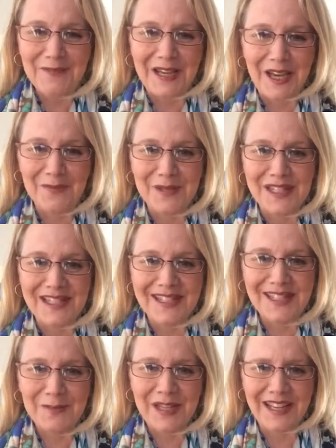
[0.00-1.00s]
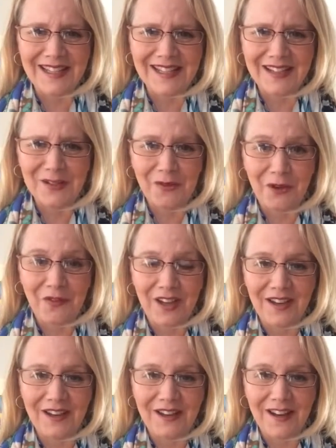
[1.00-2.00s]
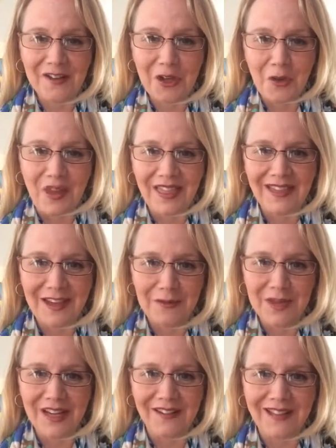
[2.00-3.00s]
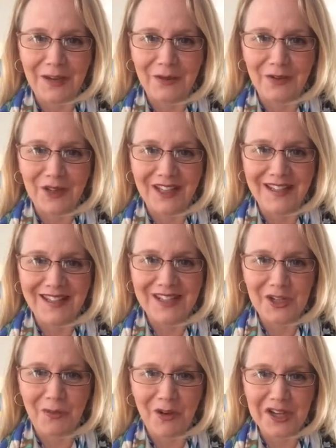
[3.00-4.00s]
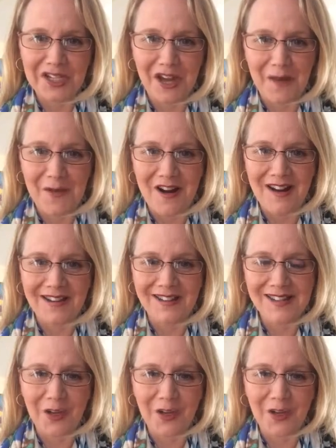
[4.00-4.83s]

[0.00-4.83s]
It seems like it's a sort of an ongoing theme here that we really need to brush up on.